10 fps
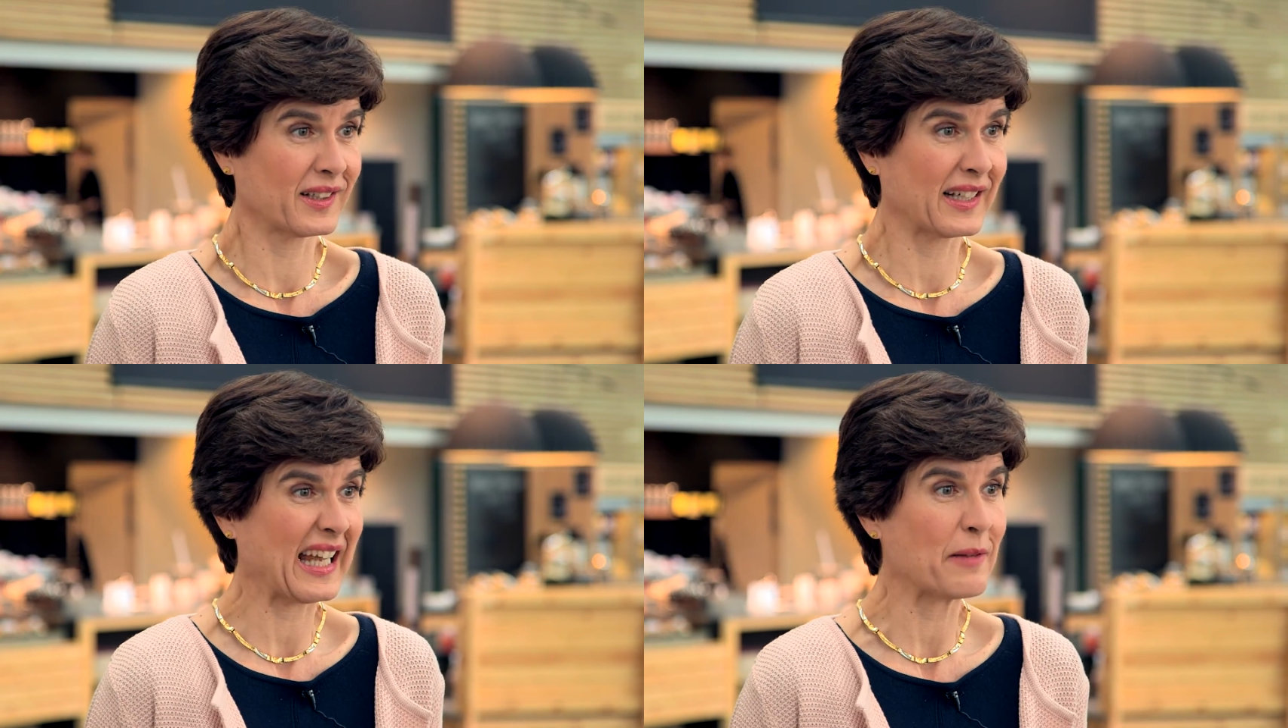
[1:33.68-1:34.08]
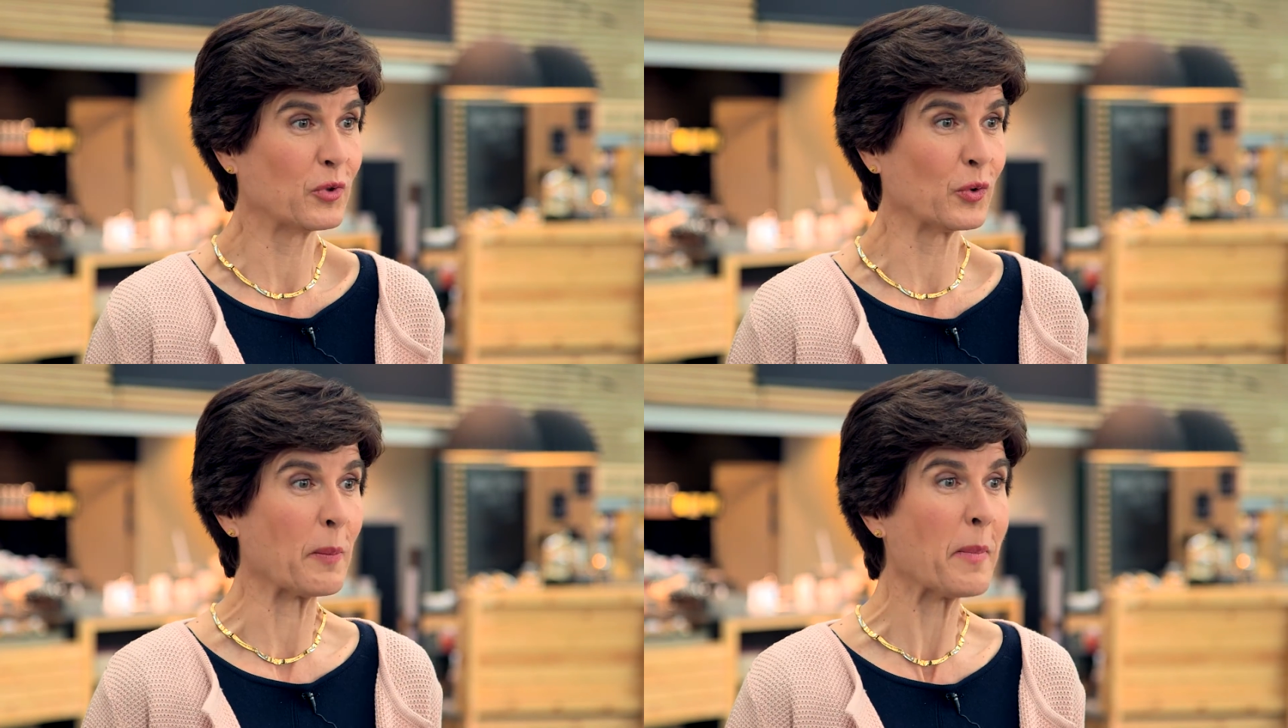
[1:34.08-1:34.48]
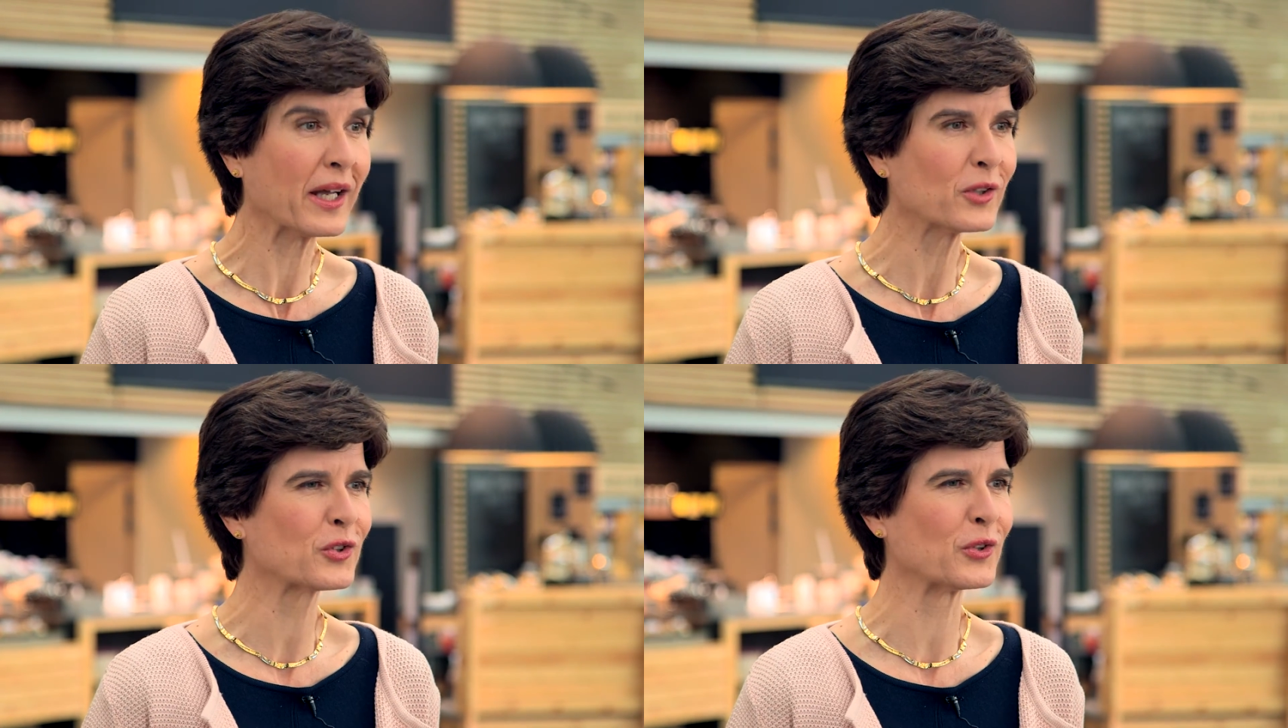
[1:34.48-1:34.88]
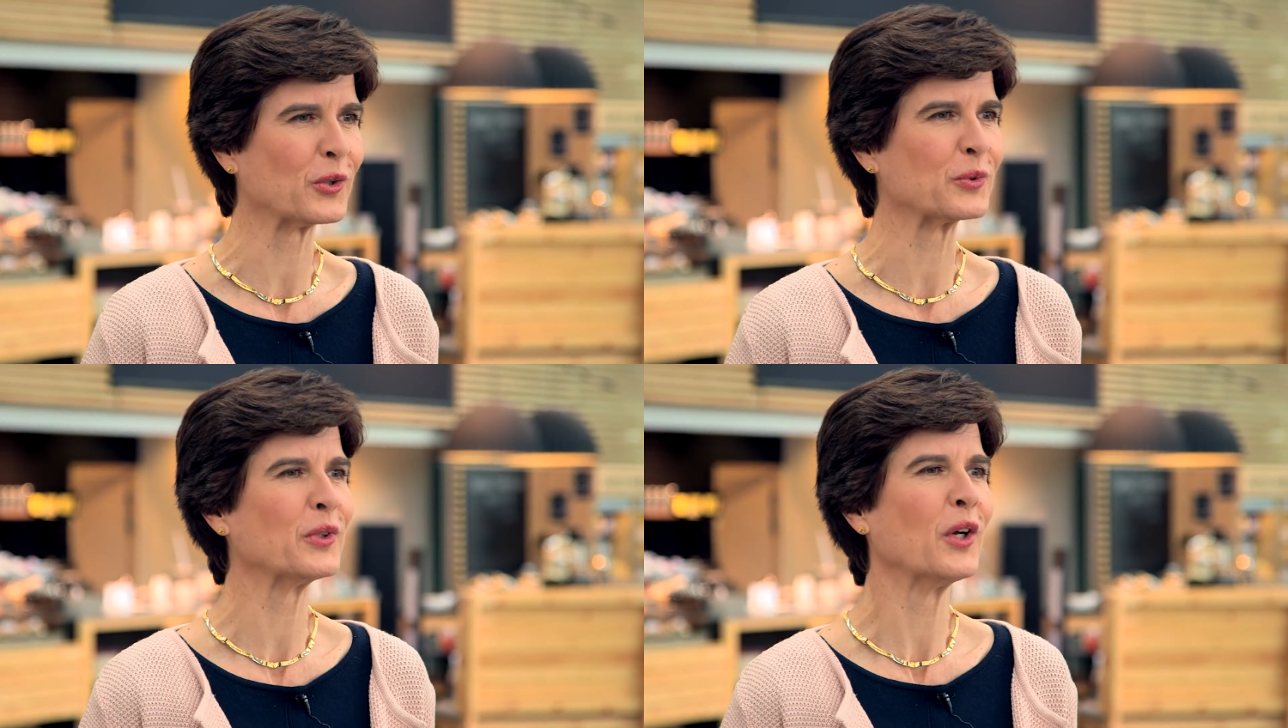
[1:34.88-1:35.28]
came to a
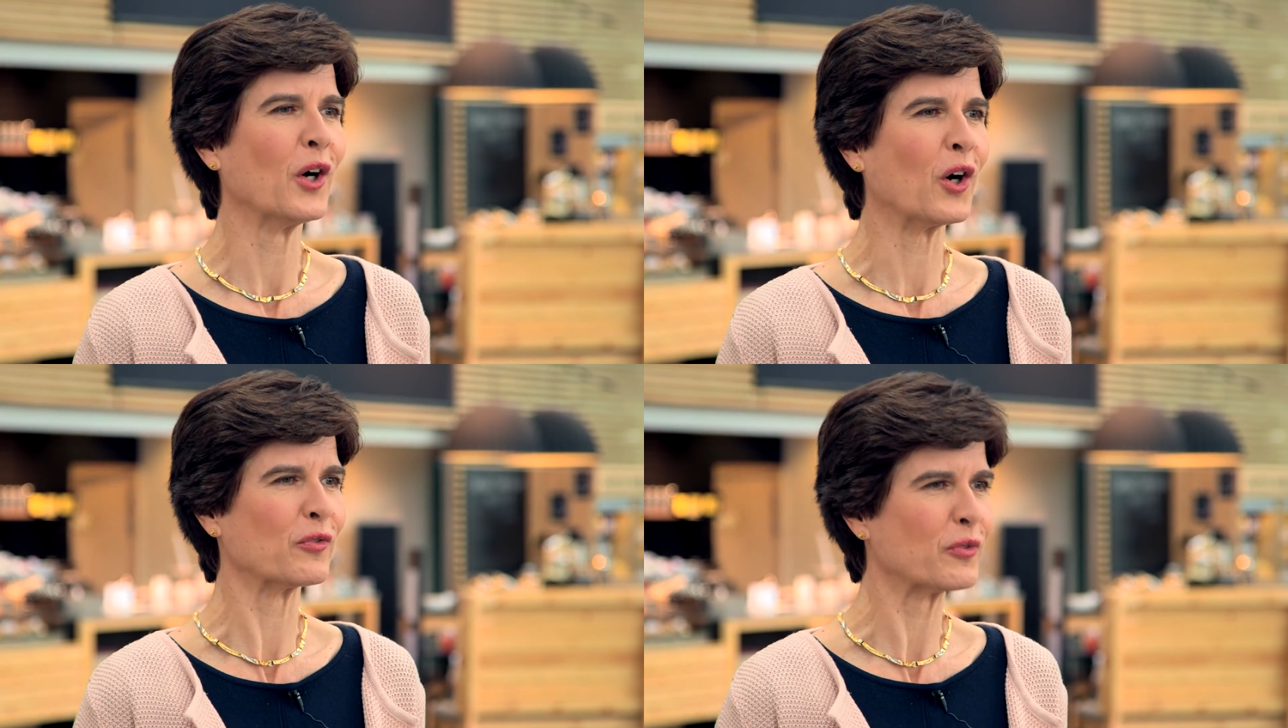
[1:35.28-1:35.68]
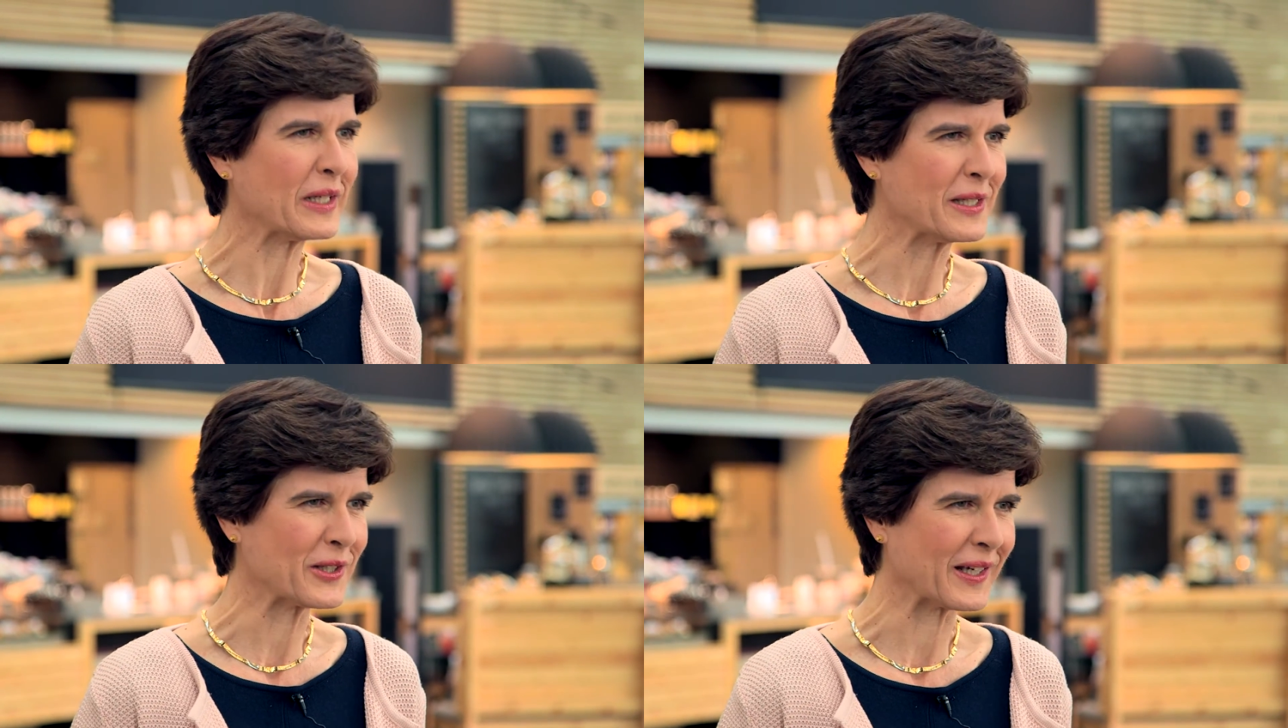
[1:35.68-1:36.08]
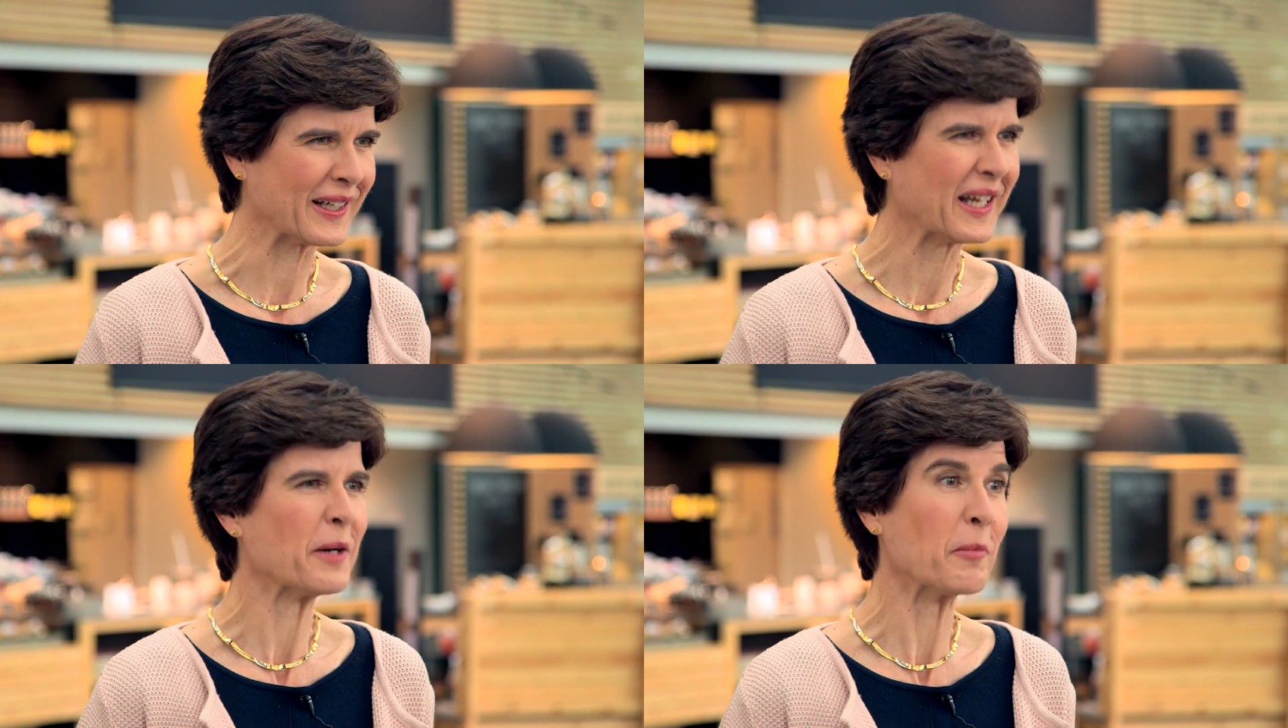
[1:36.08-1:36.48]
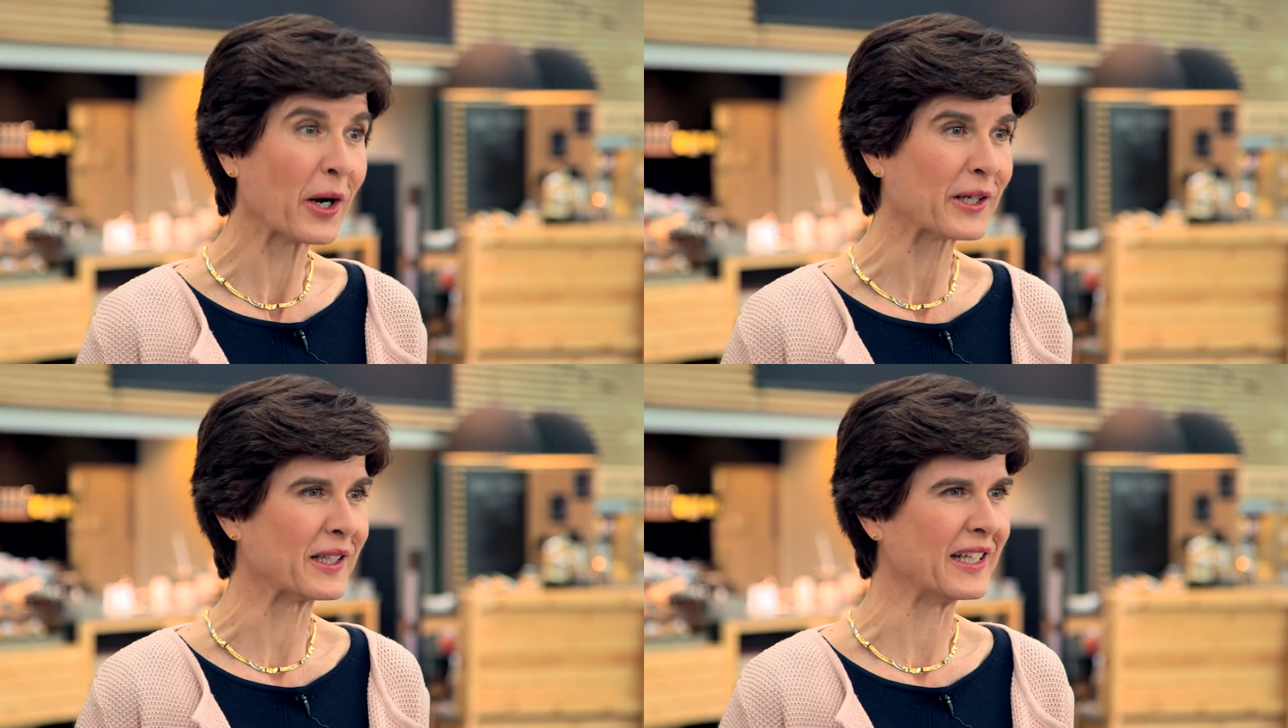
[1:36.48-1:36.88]
milestone of reaching
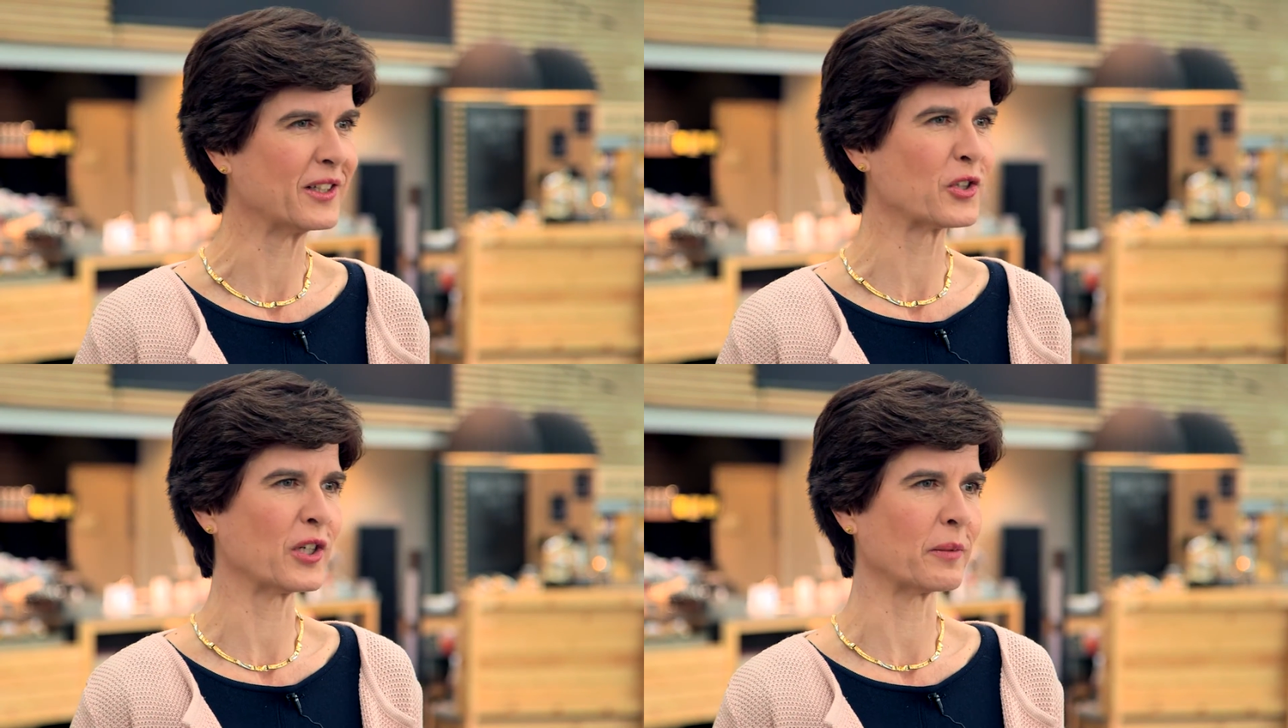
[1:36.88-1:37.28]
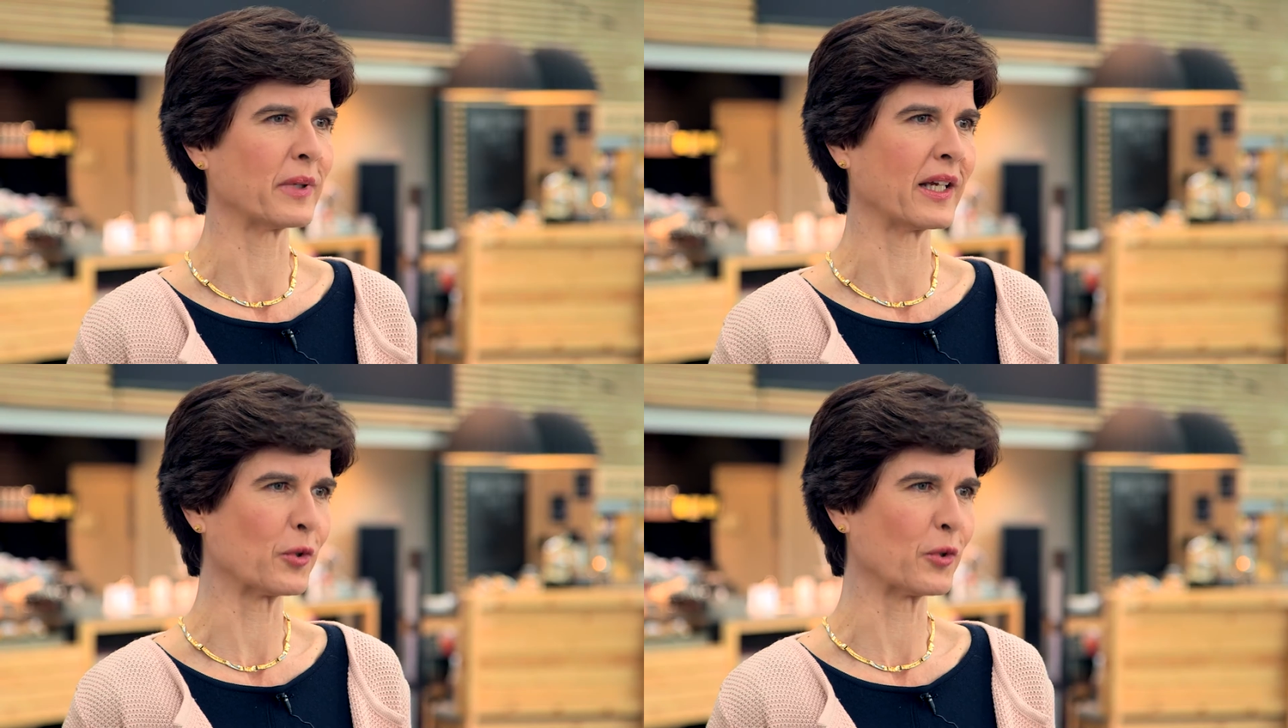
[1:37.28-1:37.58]
market leadership in